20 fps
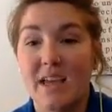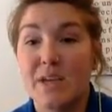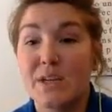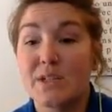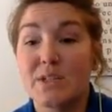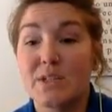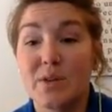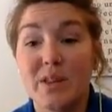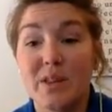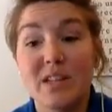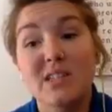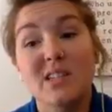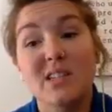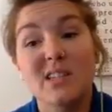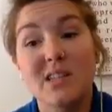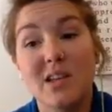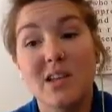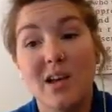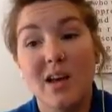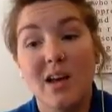So this is
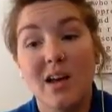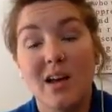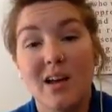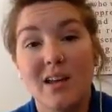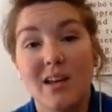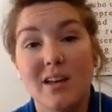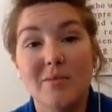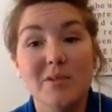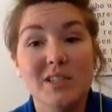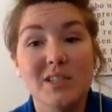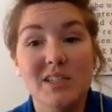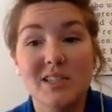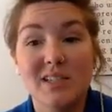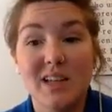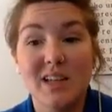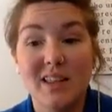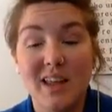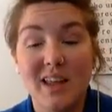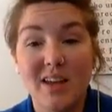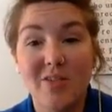the images
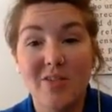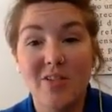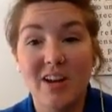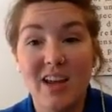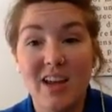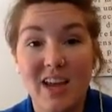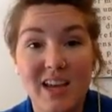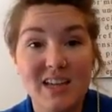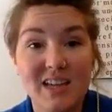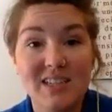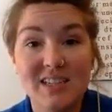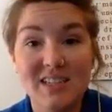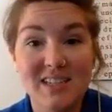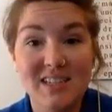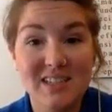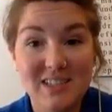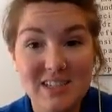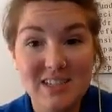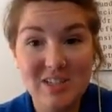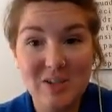that they create
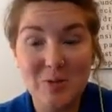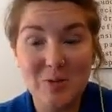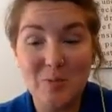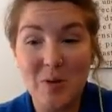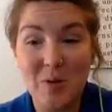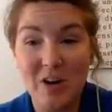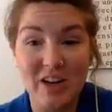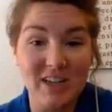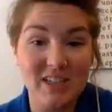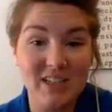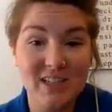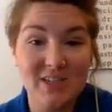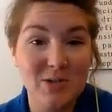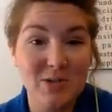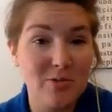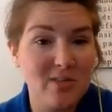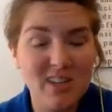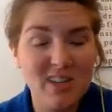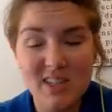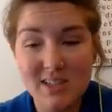to market to
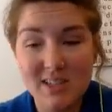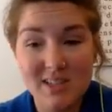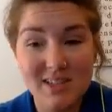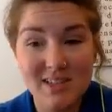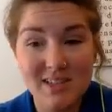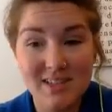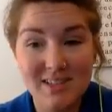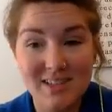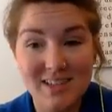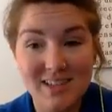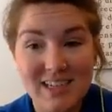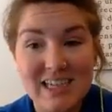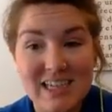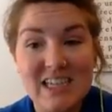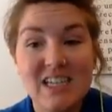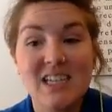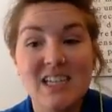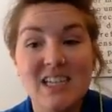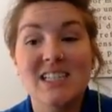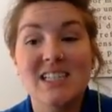tourists.
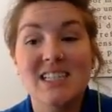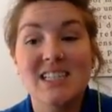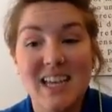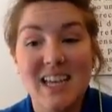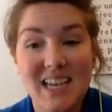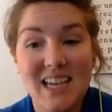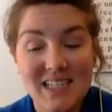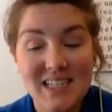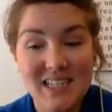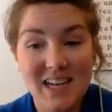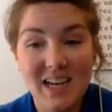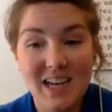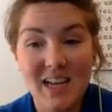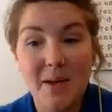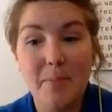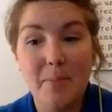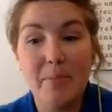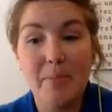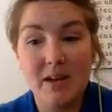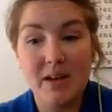Take a
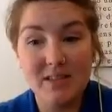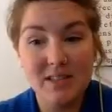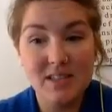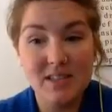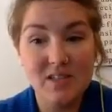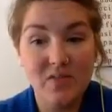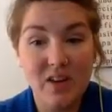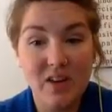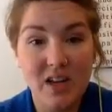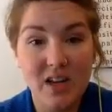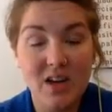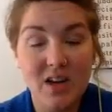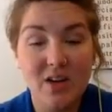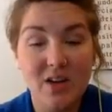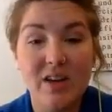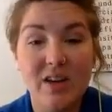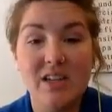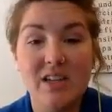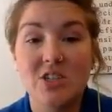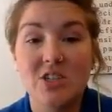second, pause this
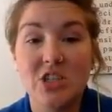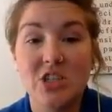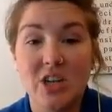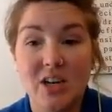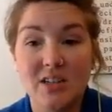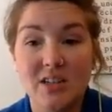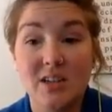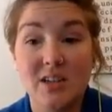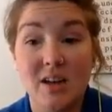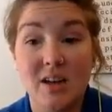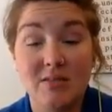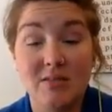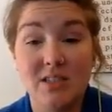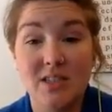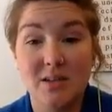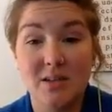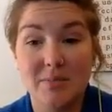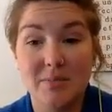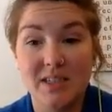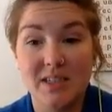video, and jot down
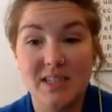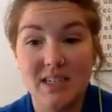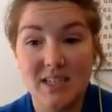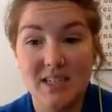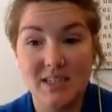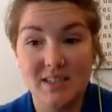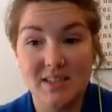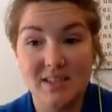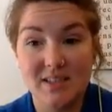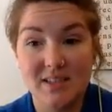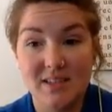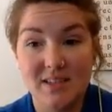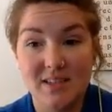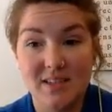some ideas.